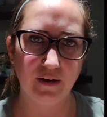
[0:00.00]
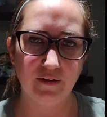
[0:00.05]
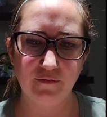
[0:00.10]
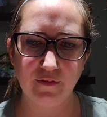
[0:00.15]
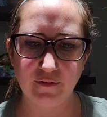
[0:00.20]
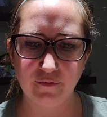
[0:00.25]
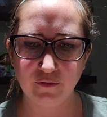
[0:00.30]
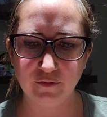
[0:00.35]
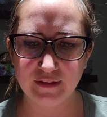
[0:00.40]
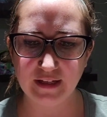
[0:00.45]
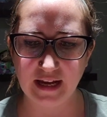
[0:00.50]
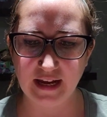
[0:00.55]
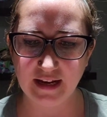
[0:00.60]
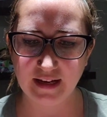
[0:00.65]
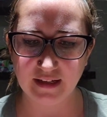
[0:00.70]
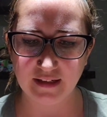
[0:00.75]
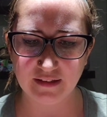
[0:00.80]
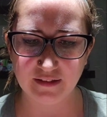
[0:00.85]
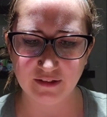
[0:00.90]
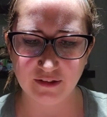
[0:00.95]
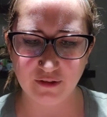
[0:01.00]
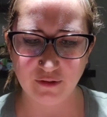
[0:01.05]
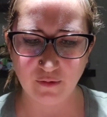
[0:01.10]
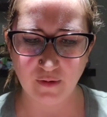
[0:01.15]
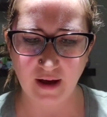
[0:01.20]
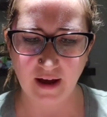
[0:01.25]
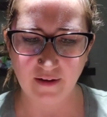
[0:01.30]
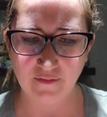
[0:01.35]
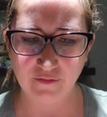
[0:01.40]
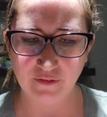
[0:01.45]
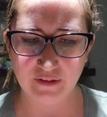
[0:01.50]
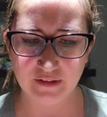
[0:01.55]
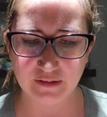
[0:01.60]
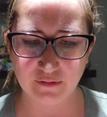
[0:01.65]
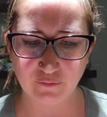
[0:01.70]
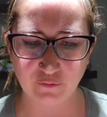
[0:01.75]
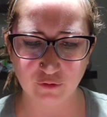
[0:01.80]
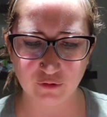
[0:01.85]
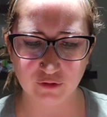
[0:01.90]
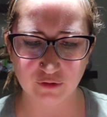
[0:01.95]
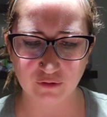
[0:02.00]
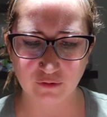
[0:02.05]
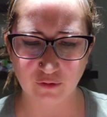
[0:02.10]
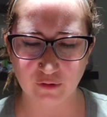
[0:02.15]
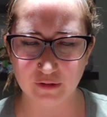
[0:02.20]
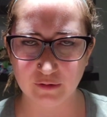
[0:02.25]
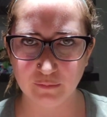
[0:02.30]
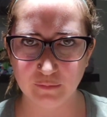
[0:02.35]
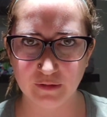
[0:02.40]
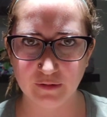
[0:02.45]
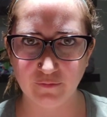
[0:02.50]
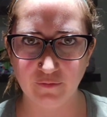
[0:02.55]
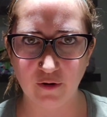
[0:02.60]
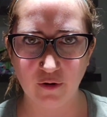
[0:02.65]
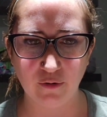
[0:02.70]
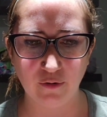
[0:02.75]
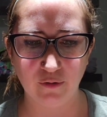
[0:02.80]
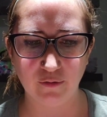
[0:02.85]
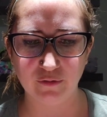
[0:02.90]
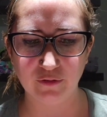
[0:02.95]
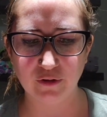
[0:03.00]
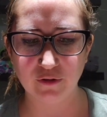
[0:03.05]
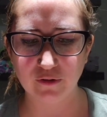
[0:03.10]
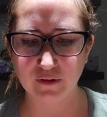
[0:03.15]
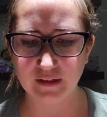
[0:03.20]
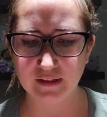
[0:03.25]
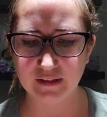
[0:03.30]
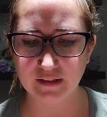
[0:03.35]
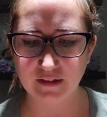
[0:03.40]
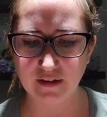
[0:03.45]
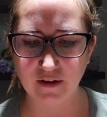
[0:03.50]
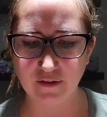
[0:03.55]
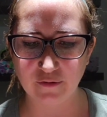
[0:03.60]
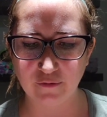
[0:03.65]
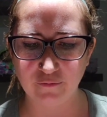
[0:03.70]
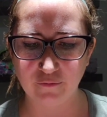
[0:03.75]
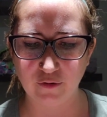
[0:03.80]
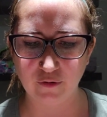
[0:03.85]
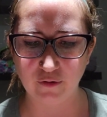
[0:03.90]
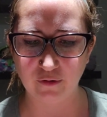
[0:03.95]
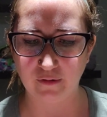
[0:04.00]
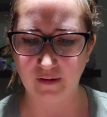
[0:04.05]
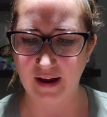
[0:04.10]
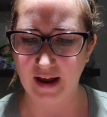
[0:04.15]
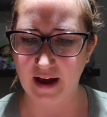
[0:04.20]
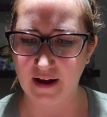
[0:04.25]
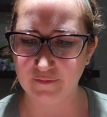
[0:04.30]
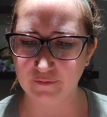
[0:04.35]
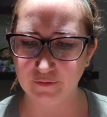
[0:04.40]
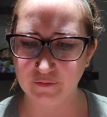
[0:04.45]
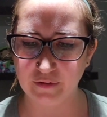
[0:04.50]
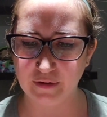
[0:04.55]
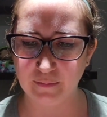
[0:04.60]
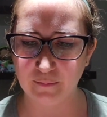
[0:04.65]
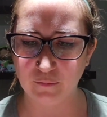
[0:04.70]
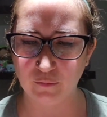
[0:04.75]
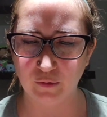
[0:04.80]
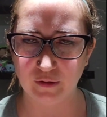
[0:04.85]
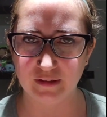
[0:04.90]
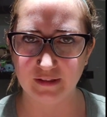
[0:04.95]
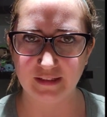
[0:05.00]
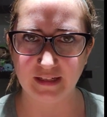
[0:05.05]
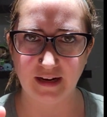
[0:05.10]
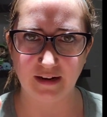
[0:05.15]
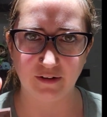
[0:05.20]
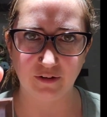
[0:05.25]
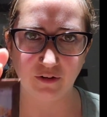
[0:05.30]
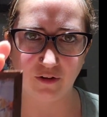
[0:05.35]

I've ever taken to have his first Christmas photo. There is another photo I have of him with Santa